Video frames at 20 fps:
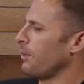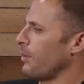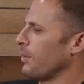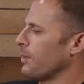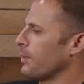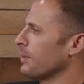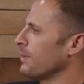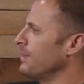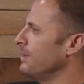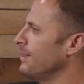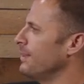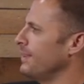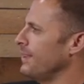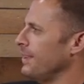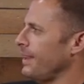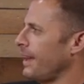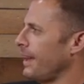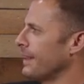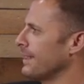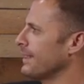bar
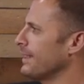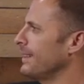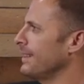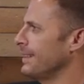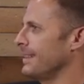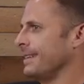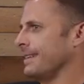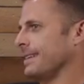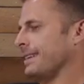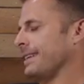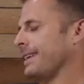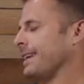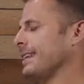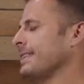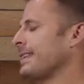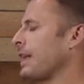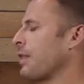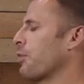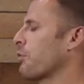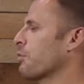and like
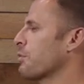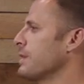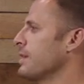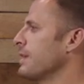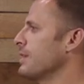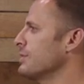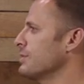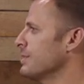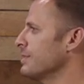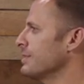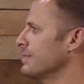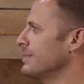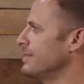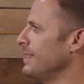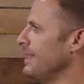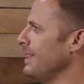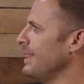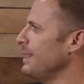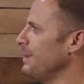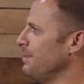again that three inches
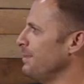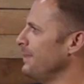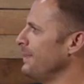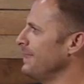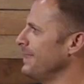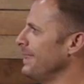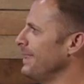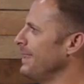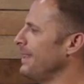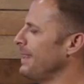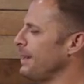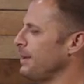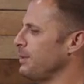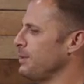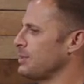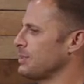deep. Mm-hmm. You know,